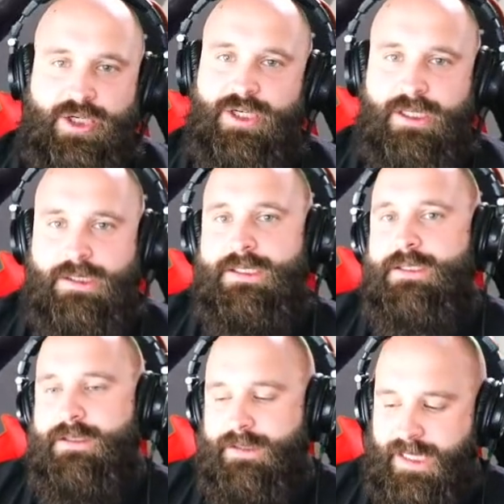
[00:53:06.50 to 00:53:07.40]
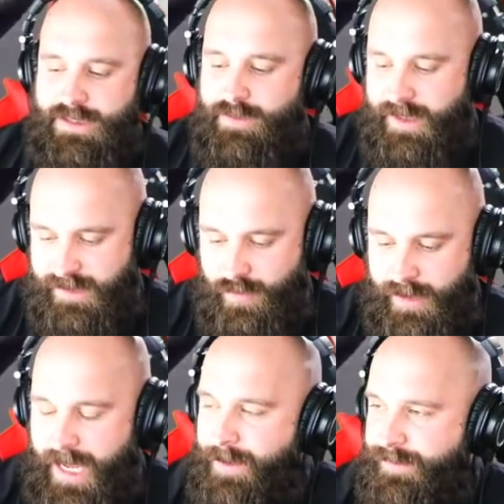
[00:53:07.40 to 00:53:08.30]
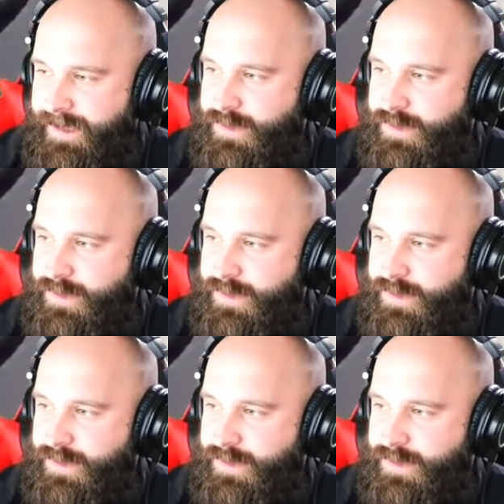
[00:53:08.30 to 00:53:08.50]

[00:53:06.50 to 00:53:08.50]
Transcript: couldn't. That's that's what happened.